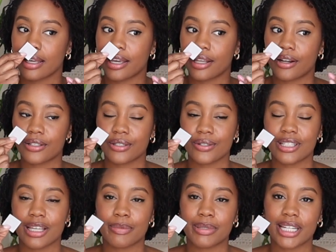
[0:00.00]
It also
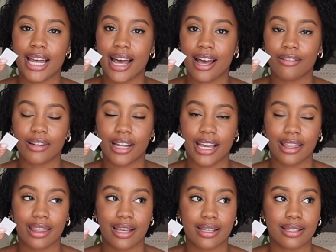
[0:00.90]
seems to have
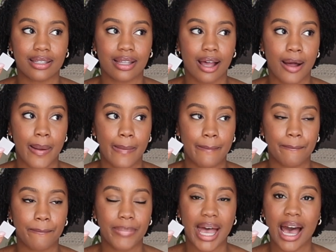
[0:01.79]
like this
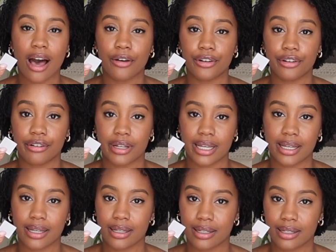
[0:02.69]

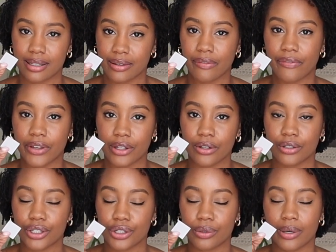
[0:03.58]
powdery feel
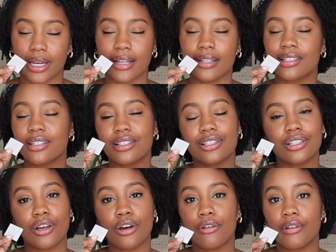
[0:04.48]
to it. It's just
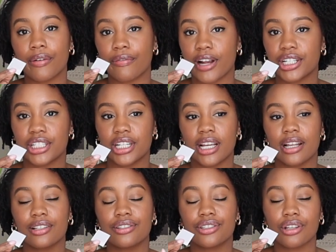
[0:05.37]
so refreshing,
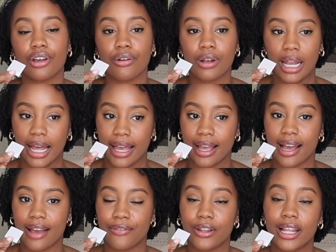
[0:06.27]
it's so light.
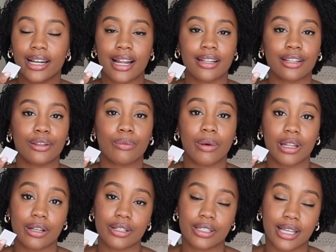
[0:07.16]
I feel like now that the
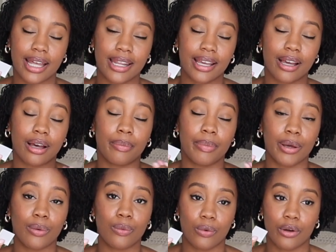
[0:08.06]
weather's getting a
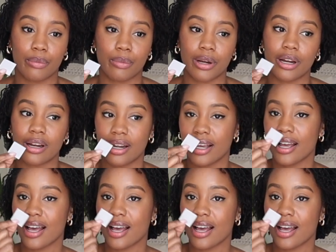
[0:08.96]
bit warmer,